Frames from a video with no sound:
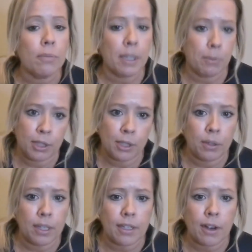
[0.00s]
meet with
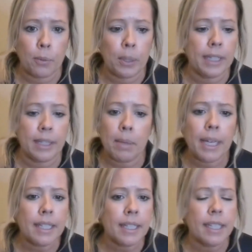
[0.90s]
students on a weekly
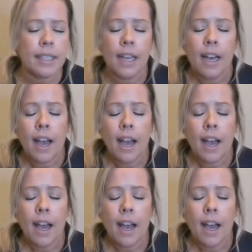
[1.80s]
basis.